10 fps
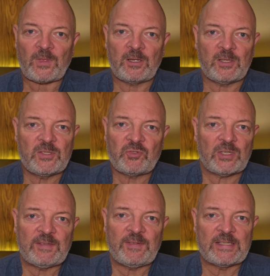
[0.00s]

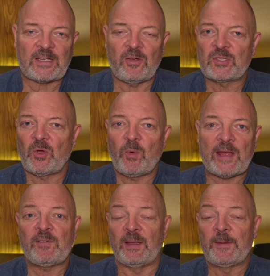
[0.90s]
constructivist coach or
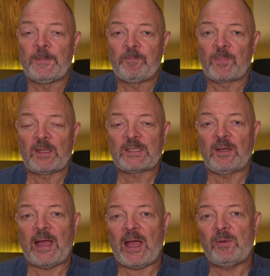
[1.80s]
whatever. So
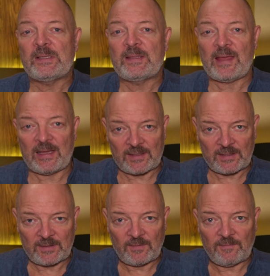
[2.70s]
how is
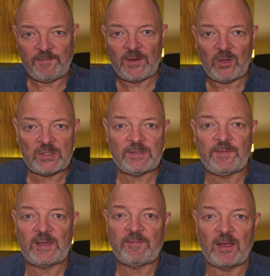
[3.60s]
that
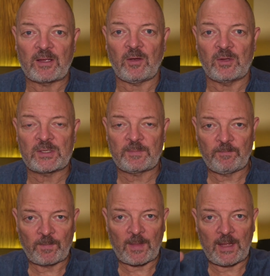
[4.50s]
philosophy of that coach
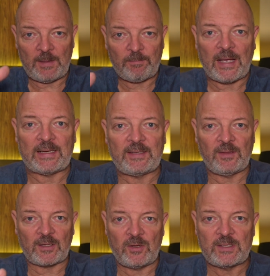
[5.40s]
impacting
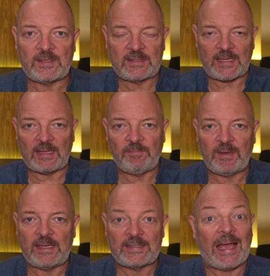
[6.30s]
the coaching that's taking
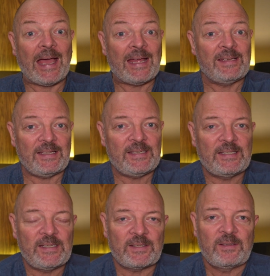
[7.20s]
place? And is
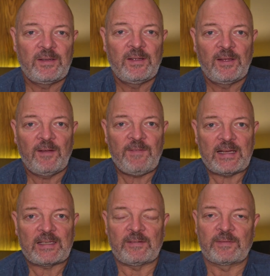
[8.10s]
it
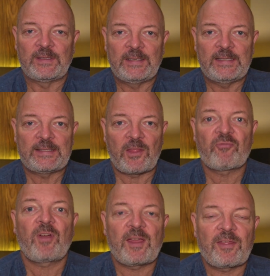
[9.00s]
effective? Is it the
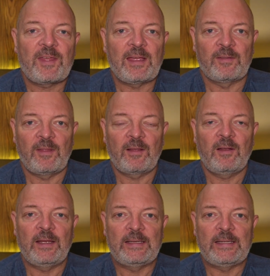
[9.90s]
right thing that the
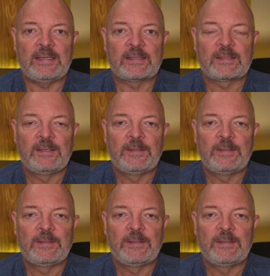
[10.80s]
client needs?